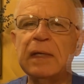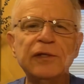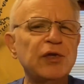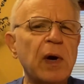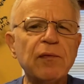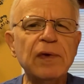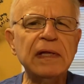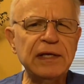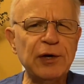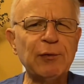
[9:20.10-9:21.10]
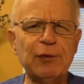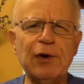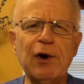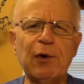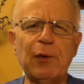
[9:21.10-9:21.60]
So I really don't
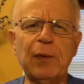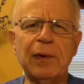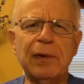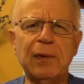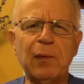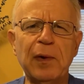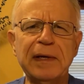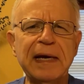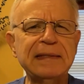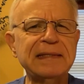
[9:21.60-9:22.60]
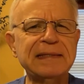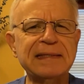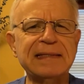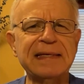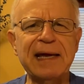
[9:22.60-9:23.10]
know what nineteen
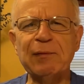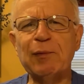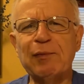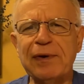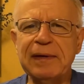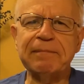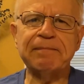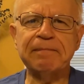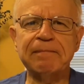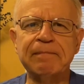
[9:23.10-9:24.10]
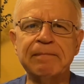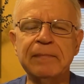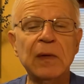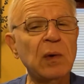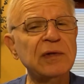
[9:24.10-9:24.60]
sixty-eight will bring.
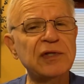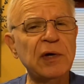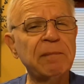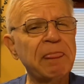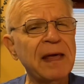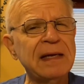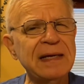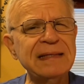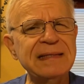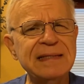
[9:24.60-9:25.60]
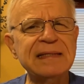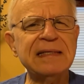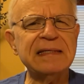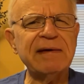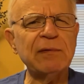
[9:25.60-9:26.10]
Also, nineteen
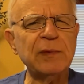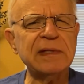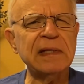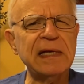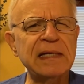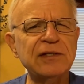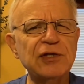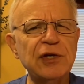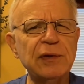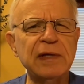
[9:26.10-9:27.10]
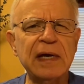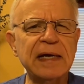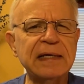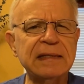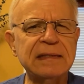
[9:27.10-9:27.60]
sixty-seven was the last year that
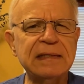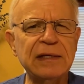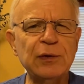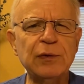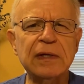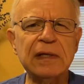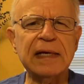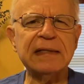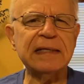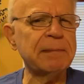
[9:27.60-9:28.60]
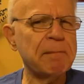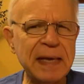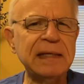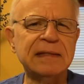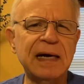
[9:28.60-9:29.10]
I continued collecting
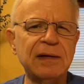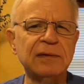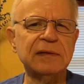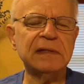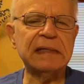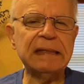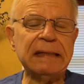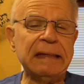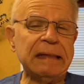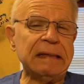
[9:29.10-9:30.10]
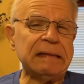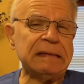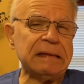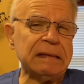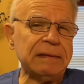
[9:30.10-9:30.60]
many titles,
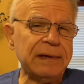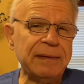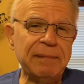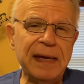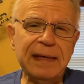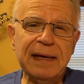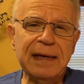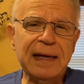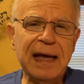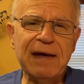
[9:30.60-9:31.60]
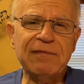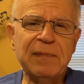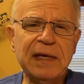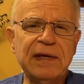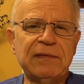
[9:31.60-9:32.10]
so I may not have
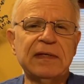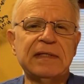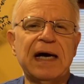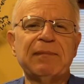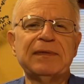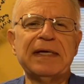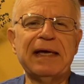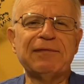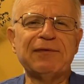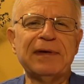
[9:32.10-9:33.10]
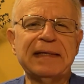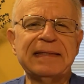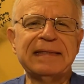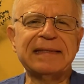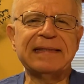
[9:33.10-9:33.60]
many of the top ten for
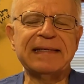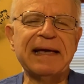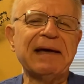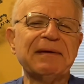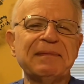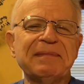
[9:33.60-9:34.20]
nineteen sixty-eight.